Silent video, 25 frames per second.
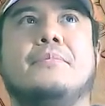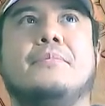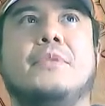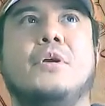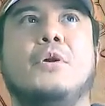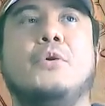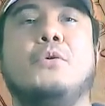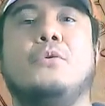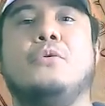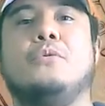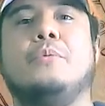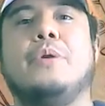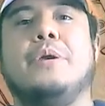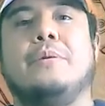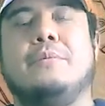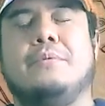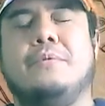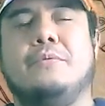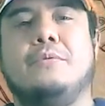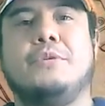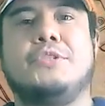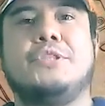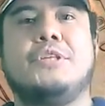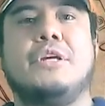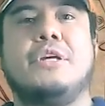Grube,
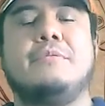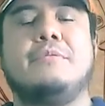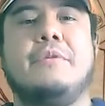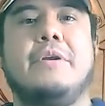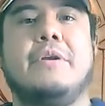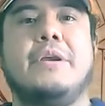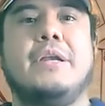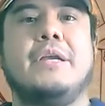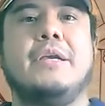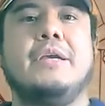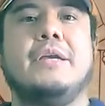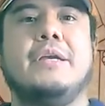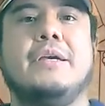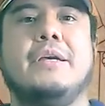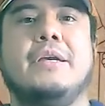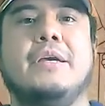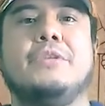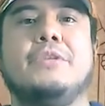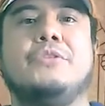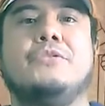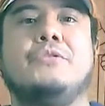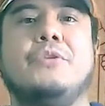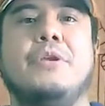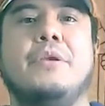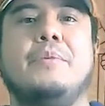which are 3
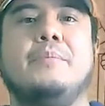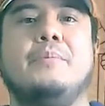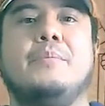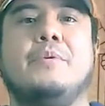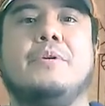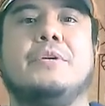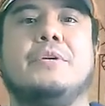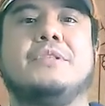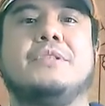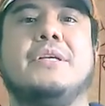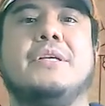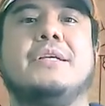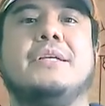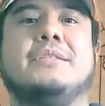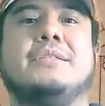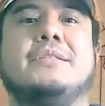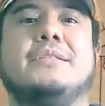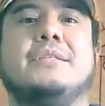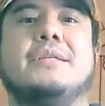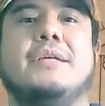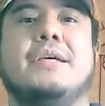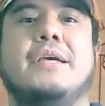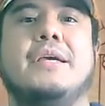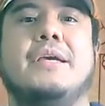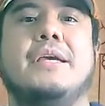important